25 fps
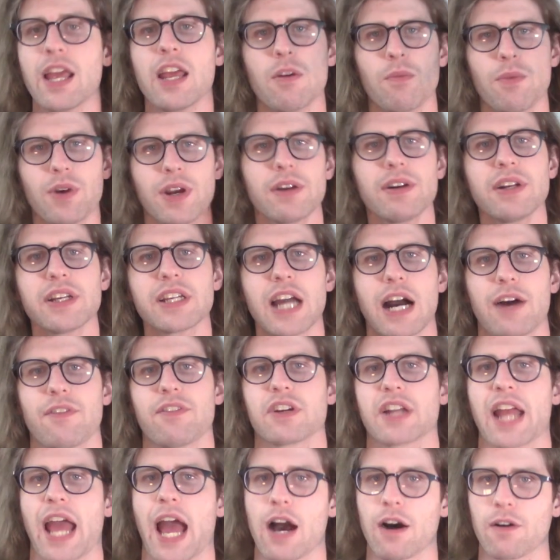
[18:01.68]
We already
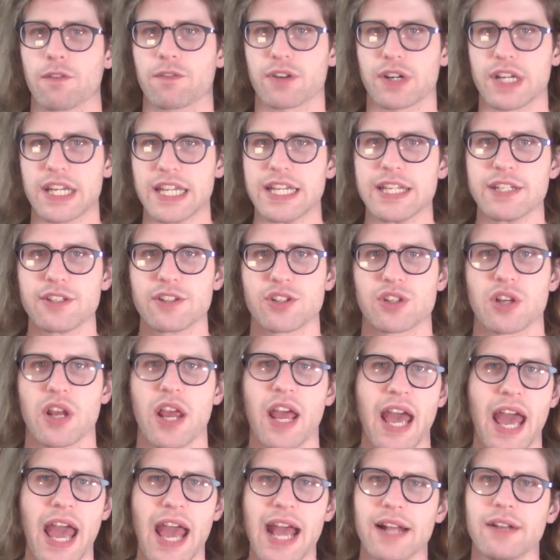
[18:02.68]
covered how for each,
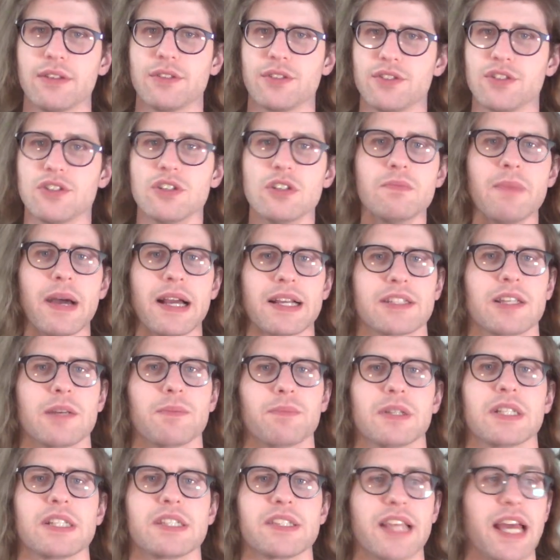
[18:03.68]
and you may
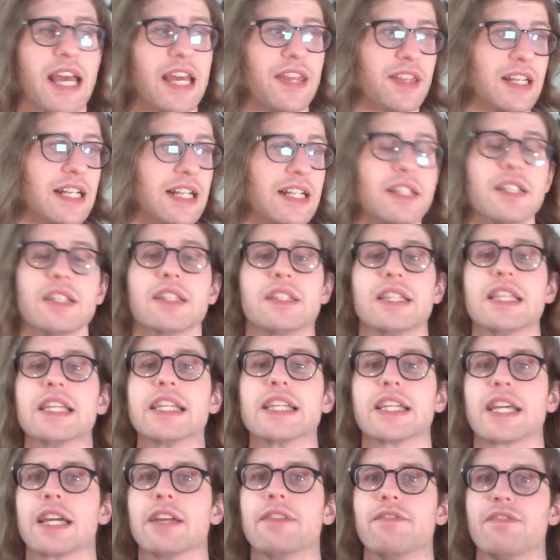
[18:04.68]
simply say that it is
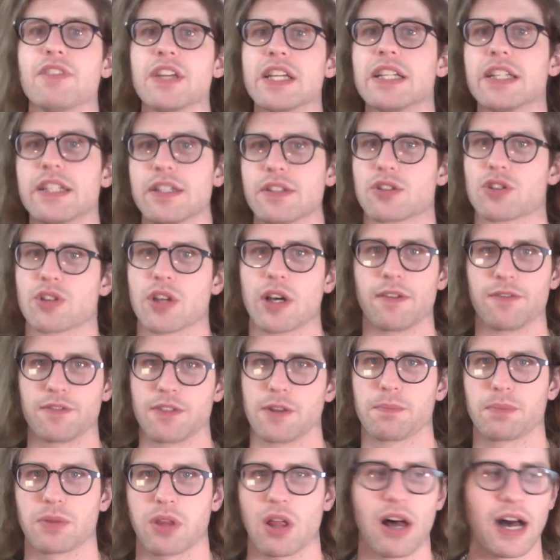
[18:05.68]
the convenience of
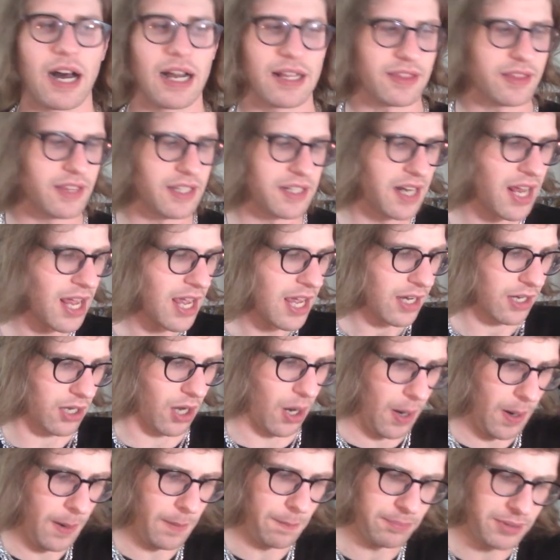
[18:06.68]
the plot, that
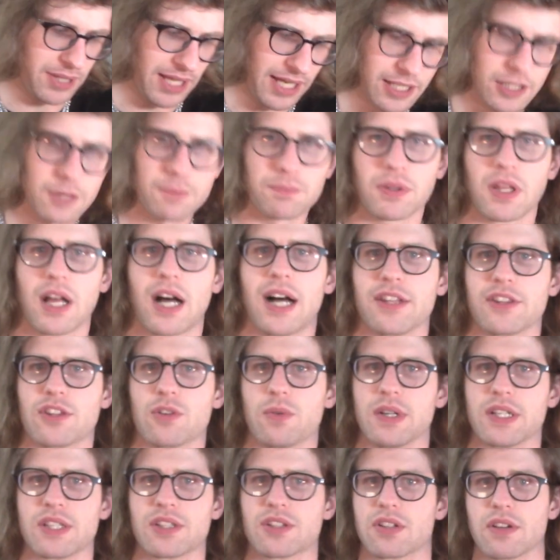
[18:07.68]
complex plot
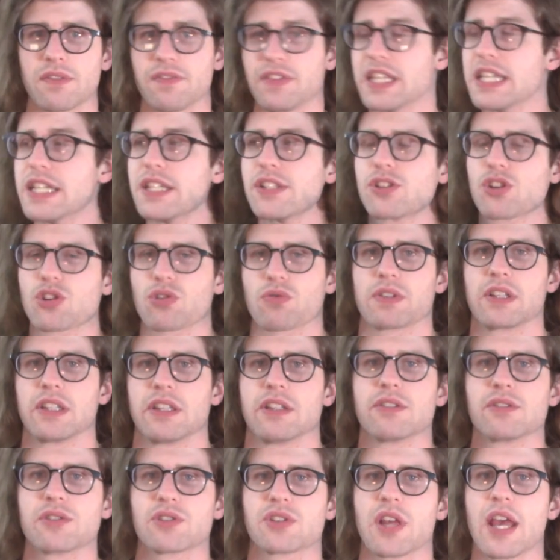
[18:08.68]
twists of these
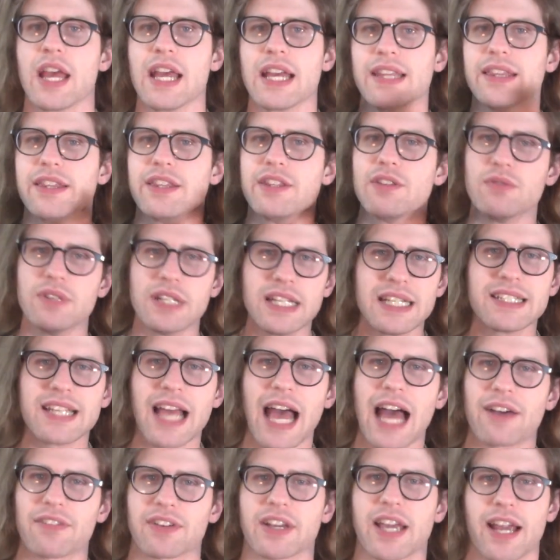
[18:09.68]
thrillers, you need to
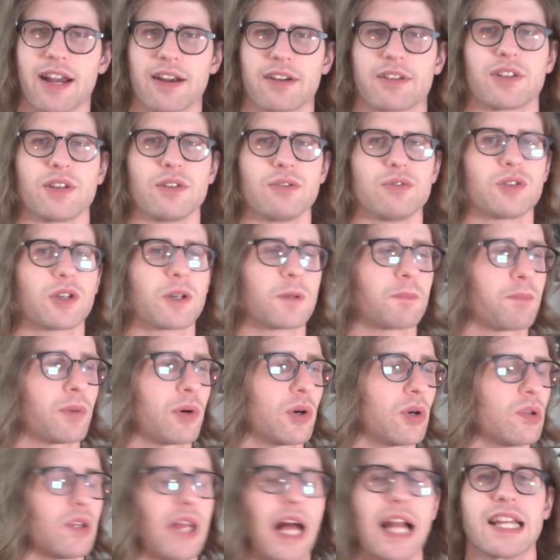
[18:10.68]
have characters who can
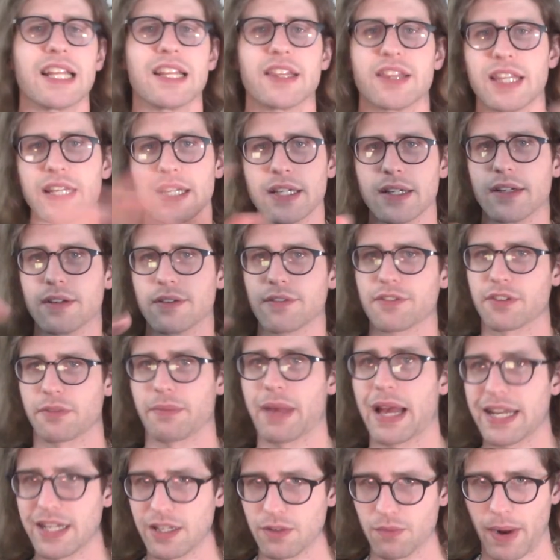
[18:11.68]
pull anything from
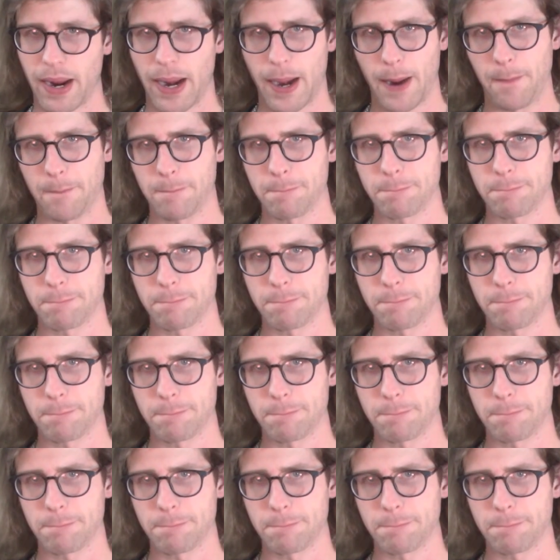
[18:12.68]
anywhere.